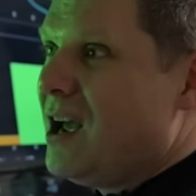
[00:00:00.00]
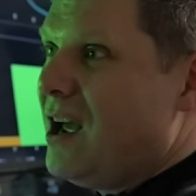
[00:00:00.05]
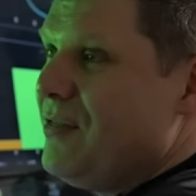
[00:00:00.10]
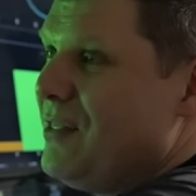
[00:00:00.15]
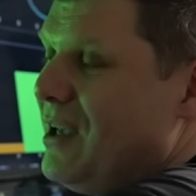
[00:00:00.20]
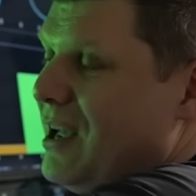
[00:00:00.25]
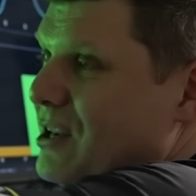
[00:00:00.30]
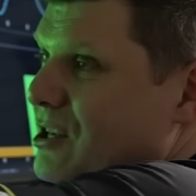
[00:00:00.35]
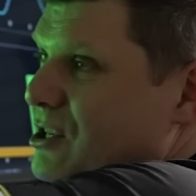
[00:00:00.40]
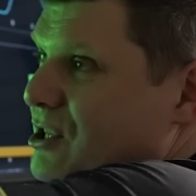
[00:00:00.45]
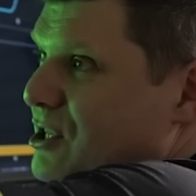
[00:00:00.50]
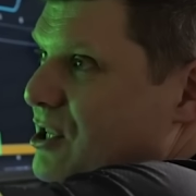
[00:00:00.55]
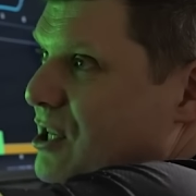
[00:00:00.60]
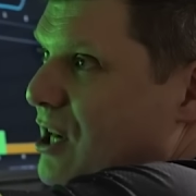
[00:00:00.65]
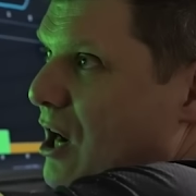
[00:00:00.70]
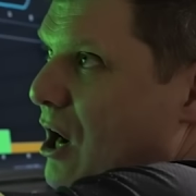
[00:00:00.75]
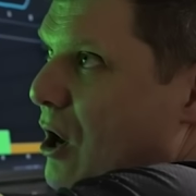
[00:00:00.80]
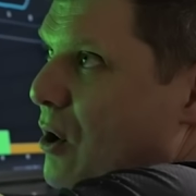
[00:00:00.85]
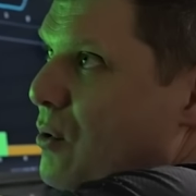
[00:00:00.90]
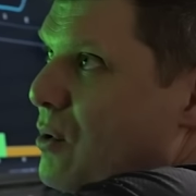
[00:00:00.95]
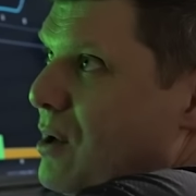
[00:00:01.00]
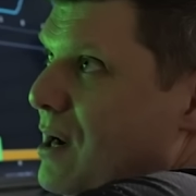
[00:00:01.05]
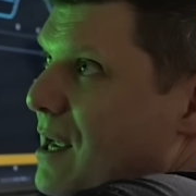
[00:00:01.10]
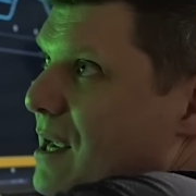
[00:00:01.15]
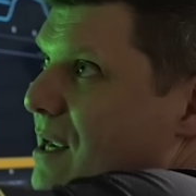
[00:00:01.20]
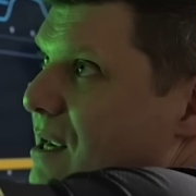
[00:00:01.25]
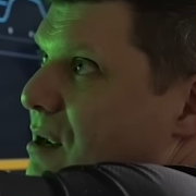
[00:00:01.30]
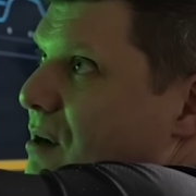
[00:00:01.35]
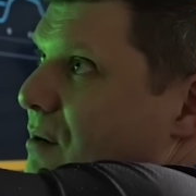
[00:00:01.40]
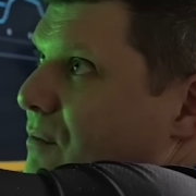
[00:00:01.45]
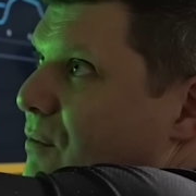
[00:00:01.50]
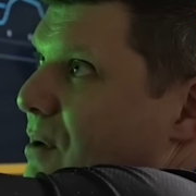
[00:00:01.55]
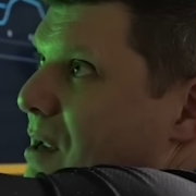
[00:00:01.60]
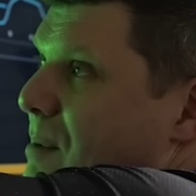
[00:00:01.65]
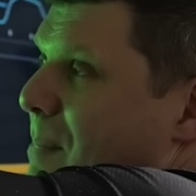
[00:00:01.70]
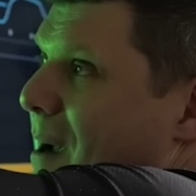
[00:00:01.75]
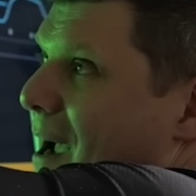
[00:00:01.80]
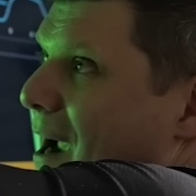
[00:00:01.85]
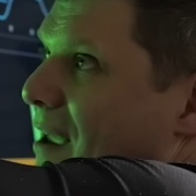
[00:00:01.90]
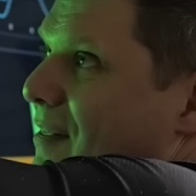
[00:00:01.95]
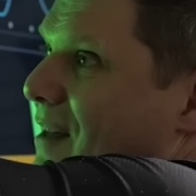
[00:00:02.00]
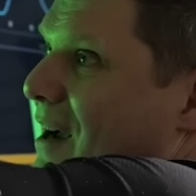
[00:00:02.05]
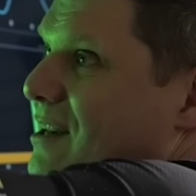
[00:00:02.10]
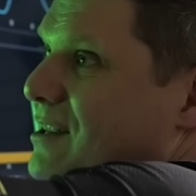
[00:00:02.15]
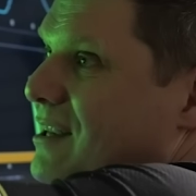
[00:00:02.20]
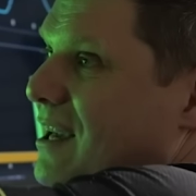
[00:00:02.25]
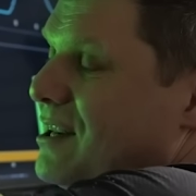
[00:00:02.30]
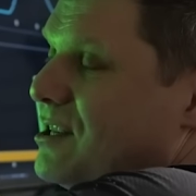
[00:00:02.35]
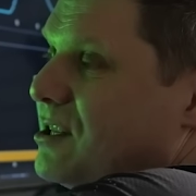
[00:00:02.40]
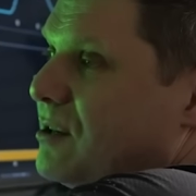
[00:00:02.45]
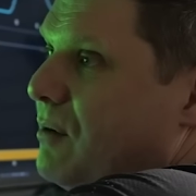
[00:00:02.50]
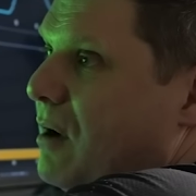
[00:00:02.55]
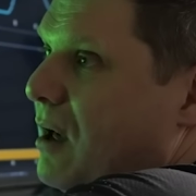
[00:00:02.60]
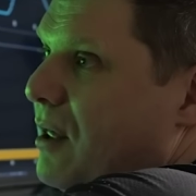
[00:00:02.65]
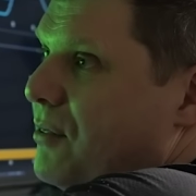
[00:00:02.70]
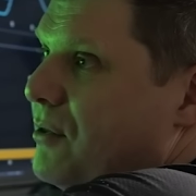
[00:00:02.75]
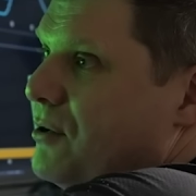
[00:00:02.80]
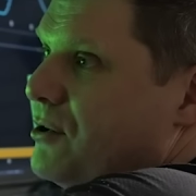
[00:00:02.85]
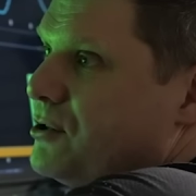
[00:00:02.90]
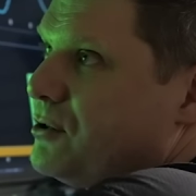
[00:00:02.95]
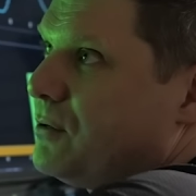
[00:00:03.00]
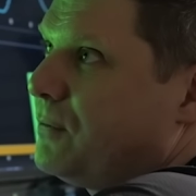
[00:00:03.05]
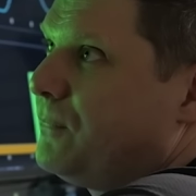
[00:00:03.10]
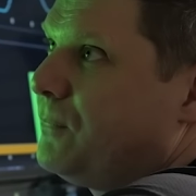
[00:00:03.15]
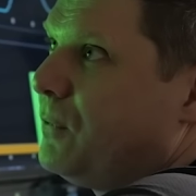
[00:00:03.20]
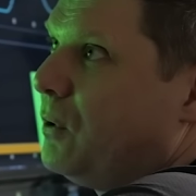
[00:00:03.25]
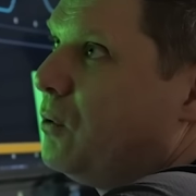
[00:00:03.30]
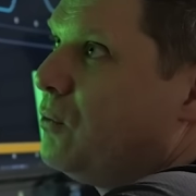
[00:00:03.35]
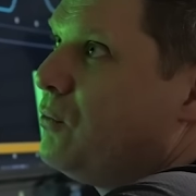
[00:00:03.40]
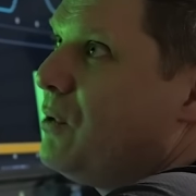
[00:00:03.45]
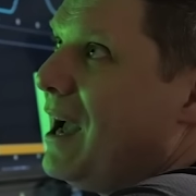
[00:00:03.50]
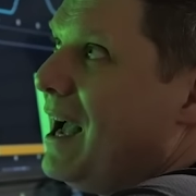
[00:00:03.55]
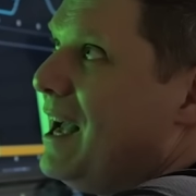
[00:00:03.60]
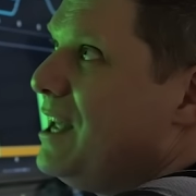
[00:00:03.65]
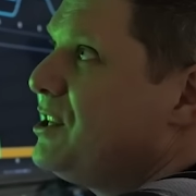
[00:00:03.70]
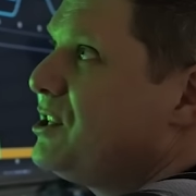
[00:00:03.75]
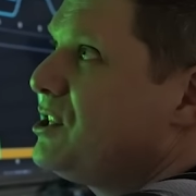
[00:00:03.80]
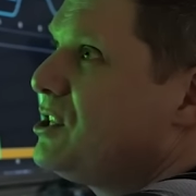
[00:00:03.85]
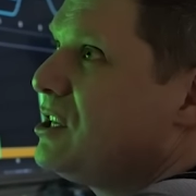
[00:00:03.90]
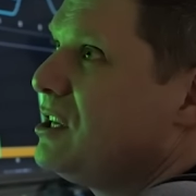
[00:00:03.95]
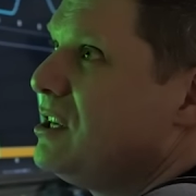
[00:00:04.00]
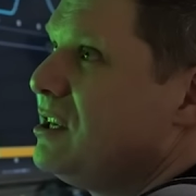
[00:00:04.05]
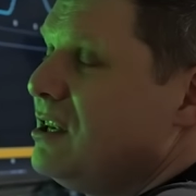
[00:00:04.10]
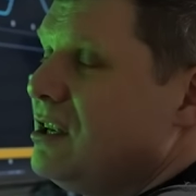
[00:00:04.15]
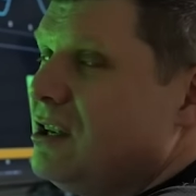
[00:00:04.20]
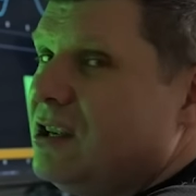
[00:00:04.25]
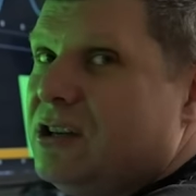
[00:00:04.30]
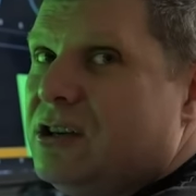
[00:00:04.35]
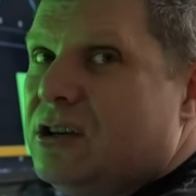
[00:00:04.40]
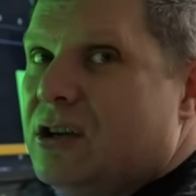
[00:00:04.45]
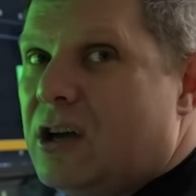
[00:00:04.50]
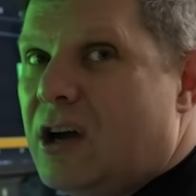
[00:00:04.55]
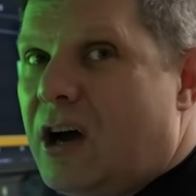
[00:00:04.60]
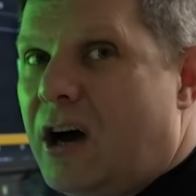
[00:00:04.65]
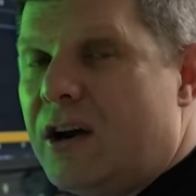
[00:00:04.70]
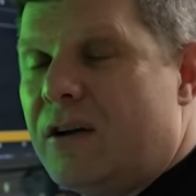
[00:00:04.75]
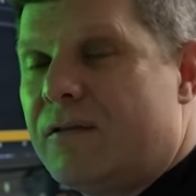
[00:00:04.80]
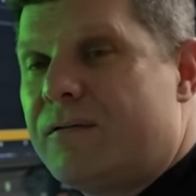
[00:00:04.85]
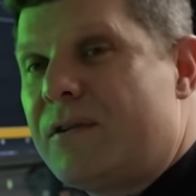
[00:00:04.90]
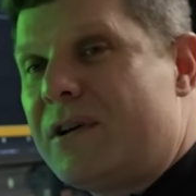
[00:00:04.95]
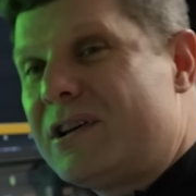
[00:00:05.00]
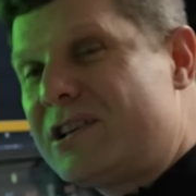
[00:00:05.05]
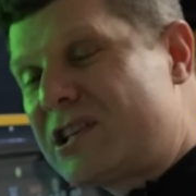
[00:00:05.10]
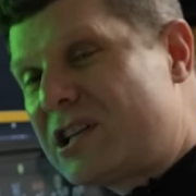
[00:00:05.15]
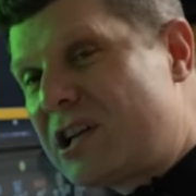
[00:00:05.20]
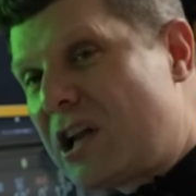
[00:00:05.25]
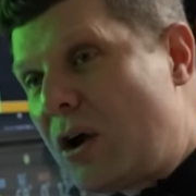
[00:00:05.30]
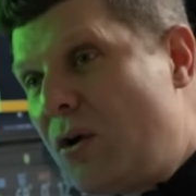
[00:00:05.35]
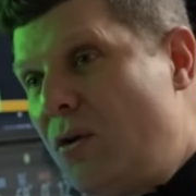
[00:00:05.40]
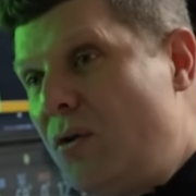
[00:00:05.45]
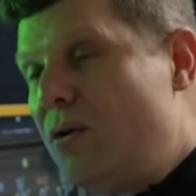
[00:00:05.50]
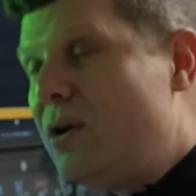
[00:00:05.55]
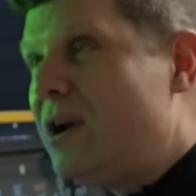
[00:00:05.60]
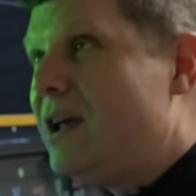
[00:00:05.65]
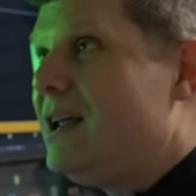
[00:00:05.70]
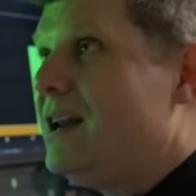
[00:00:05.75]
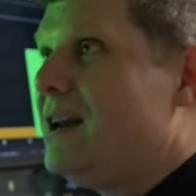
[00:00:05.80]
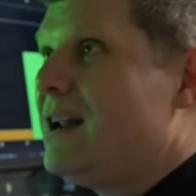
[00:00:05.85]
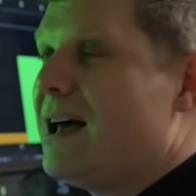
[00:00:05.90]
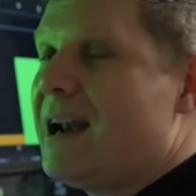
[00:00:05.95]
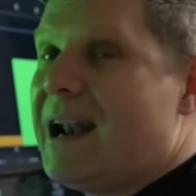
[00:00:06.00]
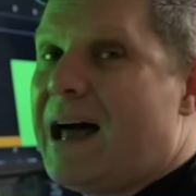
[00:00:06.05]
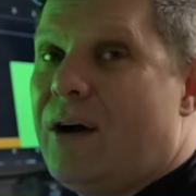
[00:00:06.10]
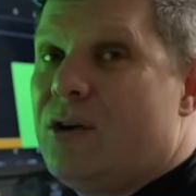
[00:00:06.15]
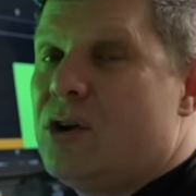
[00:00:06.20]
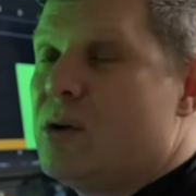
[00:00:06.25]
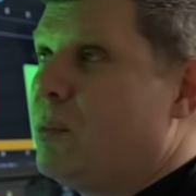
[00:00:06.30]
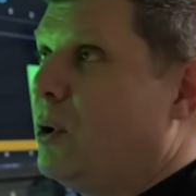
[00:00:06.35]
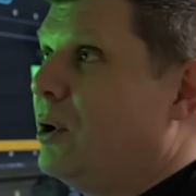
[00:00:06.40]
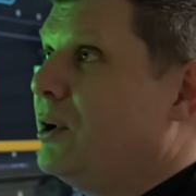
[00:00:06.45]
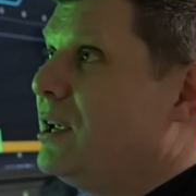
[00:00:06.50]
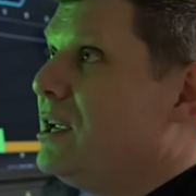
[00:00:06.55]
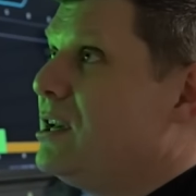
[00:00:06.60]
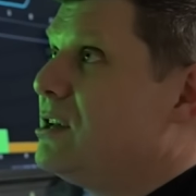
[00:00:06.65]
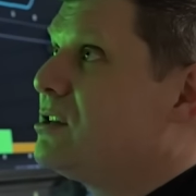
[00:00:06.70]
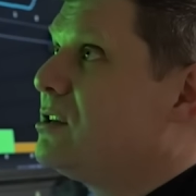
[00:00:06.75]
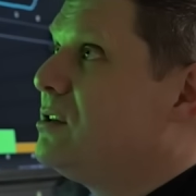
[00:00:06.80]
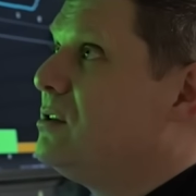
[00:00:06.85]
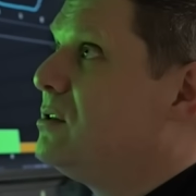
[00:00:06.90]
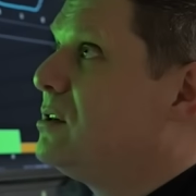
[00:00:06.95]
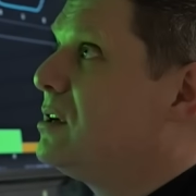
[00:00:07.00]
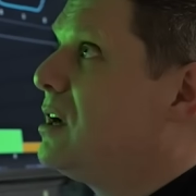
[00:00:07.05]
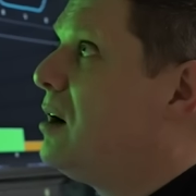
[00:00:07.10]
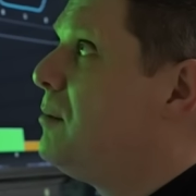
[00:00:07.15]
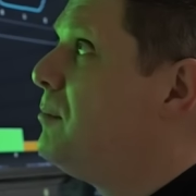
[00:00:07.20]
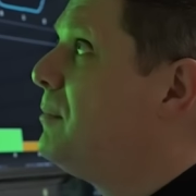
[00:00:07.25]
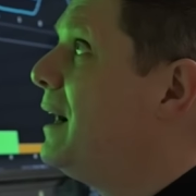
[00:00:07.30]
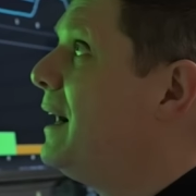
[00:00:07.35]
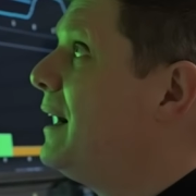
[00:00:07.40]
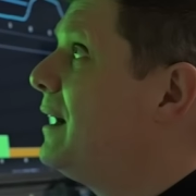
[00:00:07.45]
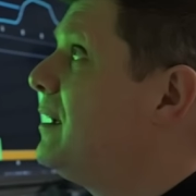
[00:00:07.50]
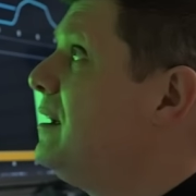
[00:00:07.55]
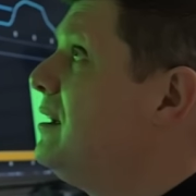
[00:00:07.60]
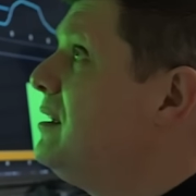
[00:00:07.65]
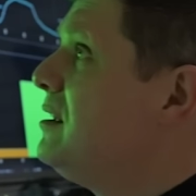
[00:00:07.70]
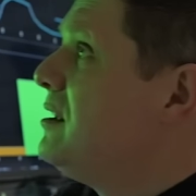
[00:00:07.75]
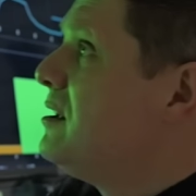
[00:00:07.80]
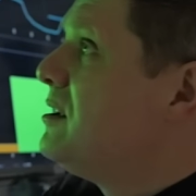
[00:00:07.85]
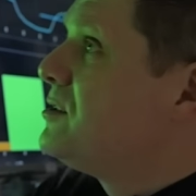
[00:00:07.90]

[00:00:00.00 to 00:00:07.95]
and then slowly repay that debt. So rather than just a full rest, you kind of slowly allow your body to come back.